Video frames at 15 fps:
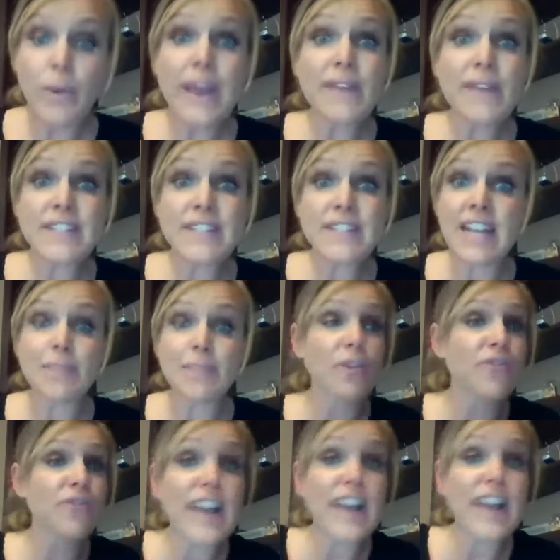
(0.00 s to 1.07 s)
We have seen
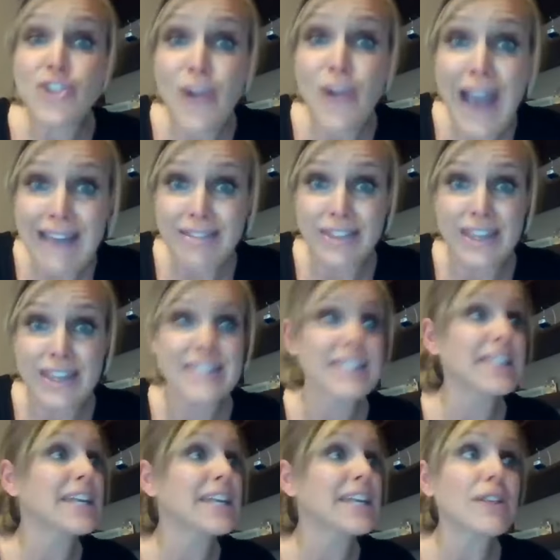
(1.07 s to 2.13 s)
professional athletes
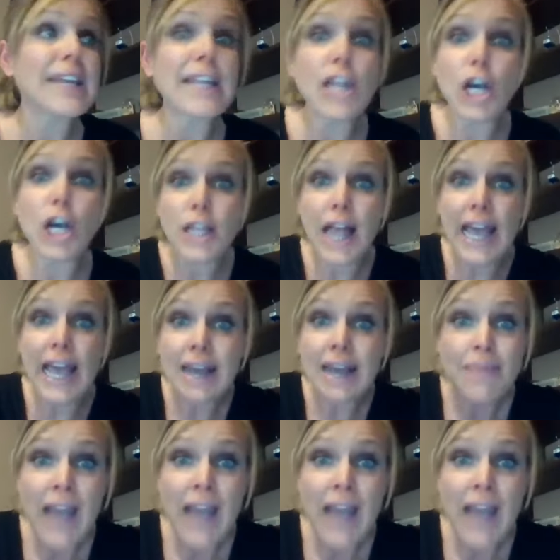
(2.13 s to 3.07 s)
literally look like